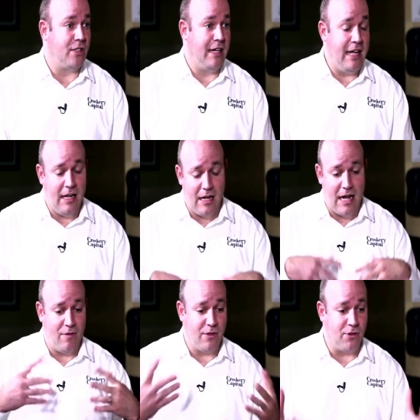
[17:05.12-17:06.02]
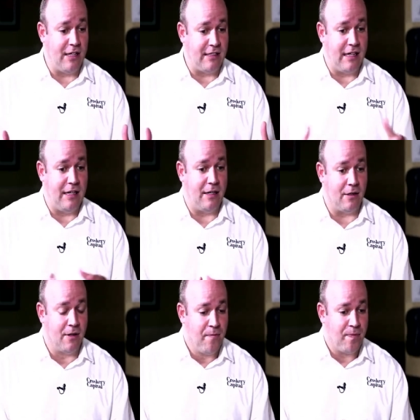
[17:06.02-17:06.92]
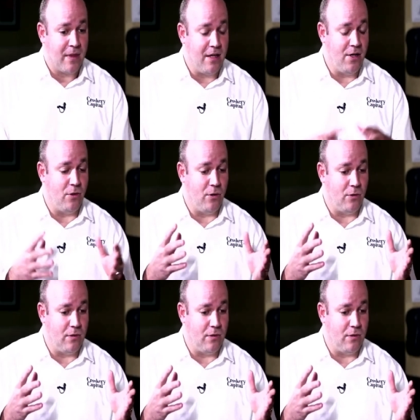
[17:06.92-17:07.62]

said, hey, I have this great idea, you know,